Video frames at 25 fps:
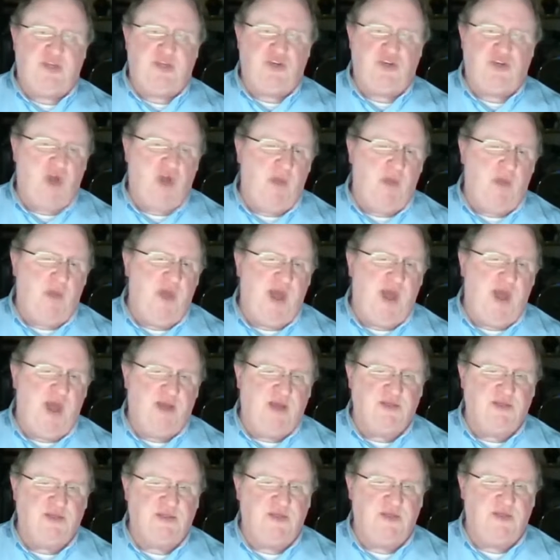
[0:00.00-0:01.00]
President Trump
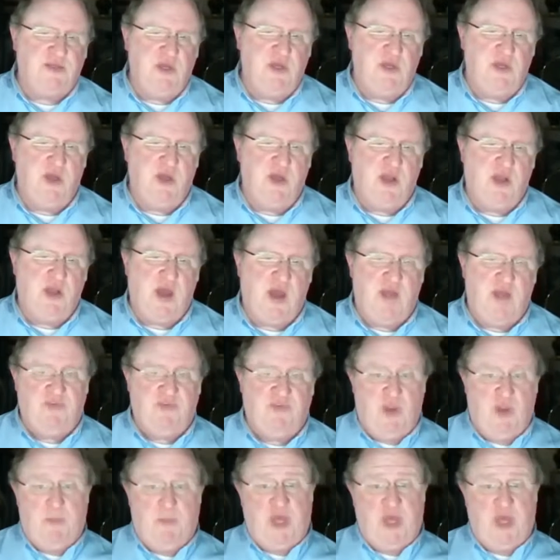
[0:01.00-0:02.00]
has
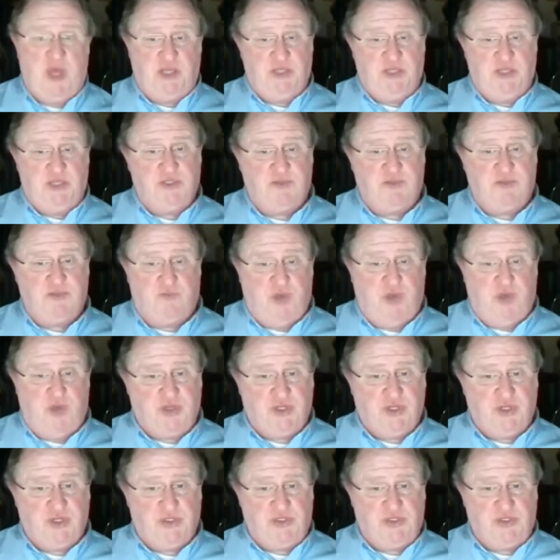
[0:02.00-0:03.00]
kind of an abundance of
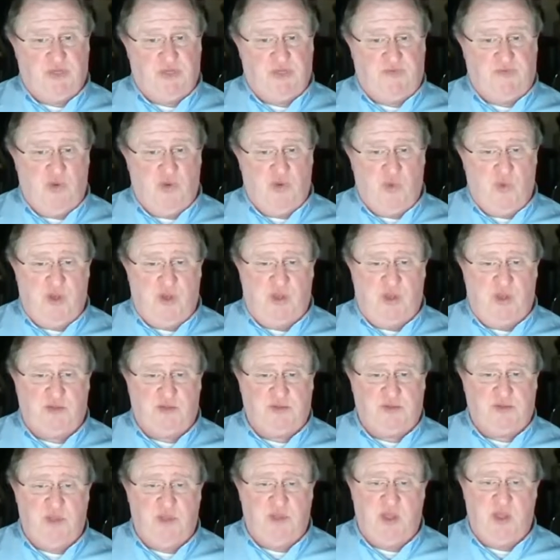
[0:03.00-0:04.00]
riches, if you
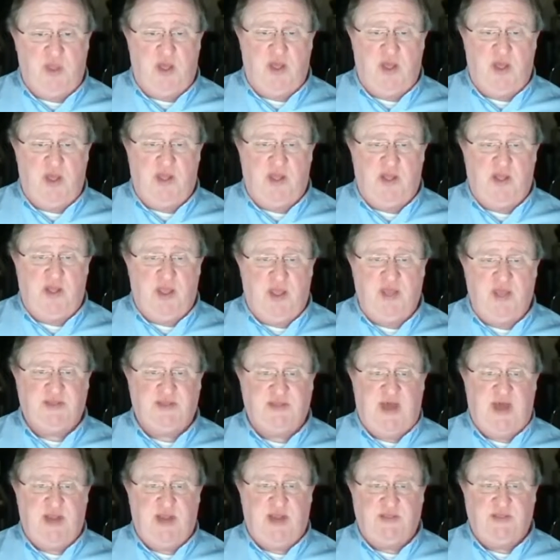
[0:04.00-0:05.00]
will.
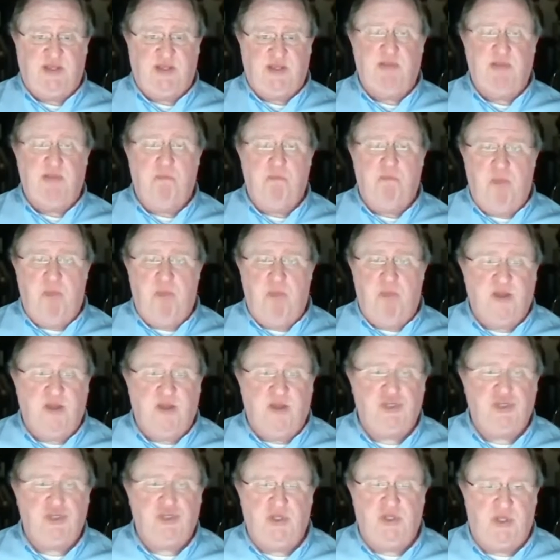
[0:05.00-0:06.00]
He's got a deep
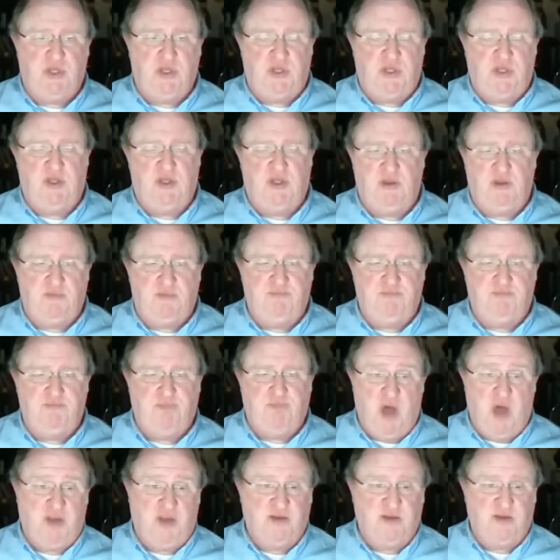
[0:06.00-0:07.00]
bench,
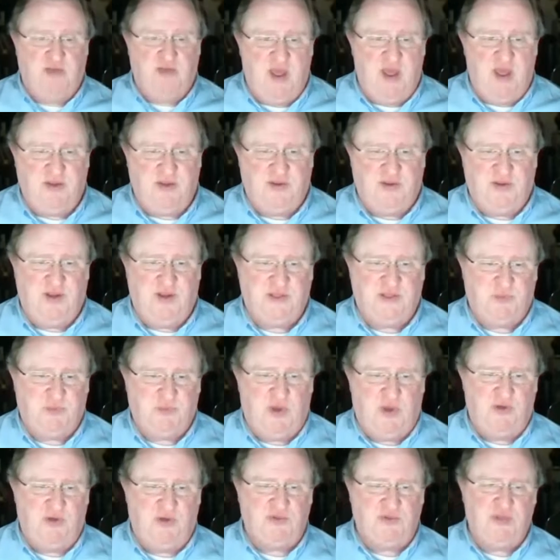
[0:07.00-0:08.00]
unintended,
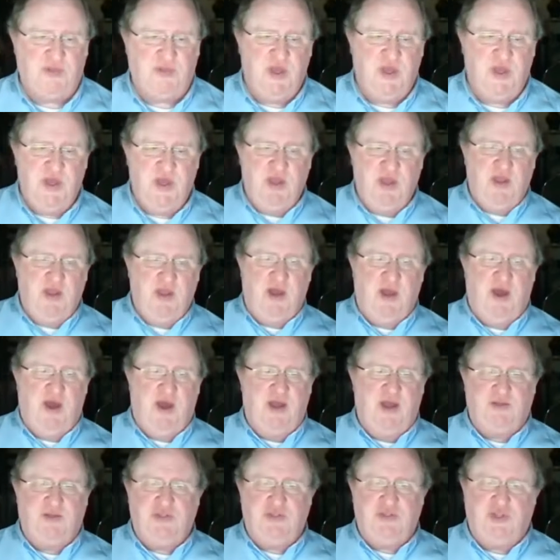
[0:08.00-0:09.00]
I suppose,
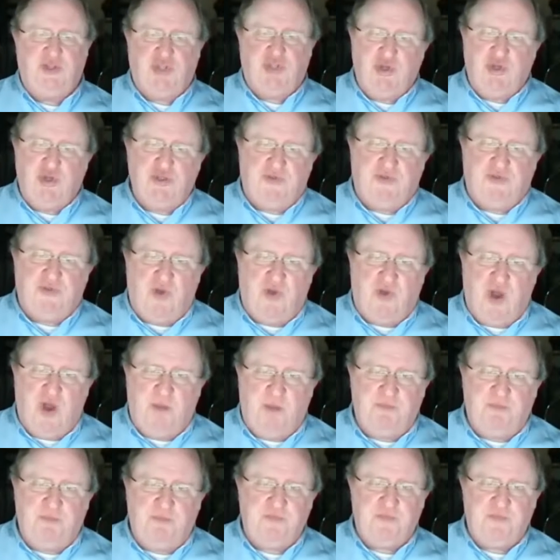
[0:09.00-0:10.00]
to choose
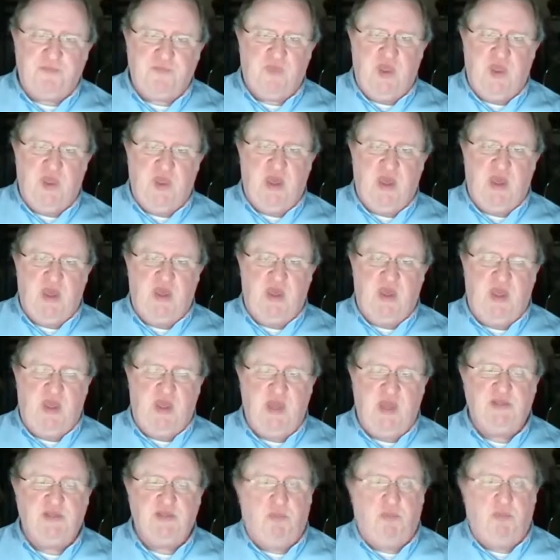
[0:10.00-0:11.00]
from.
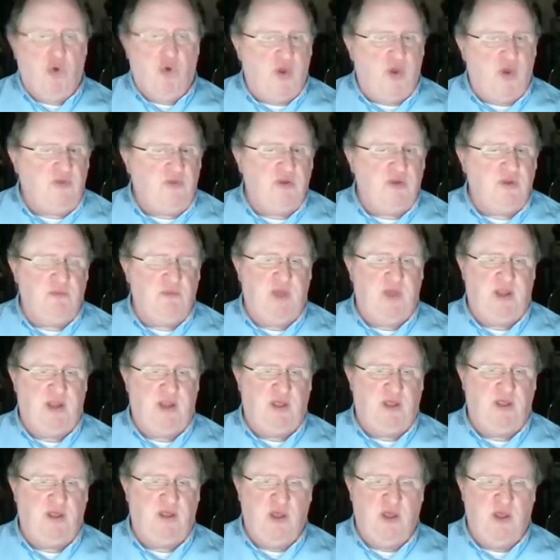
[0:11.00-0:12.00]
He's appointed
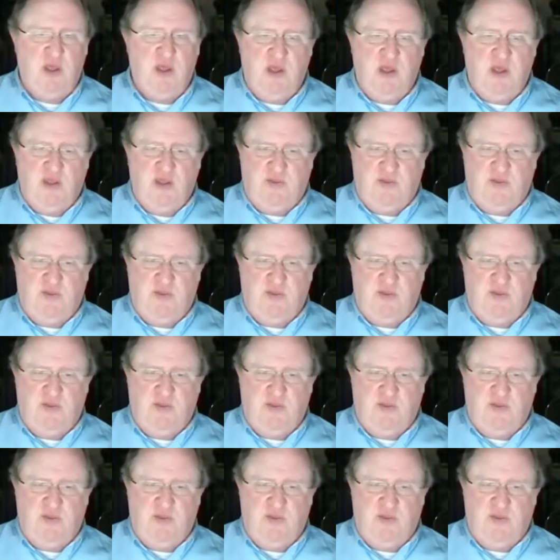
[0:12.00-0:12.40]
many.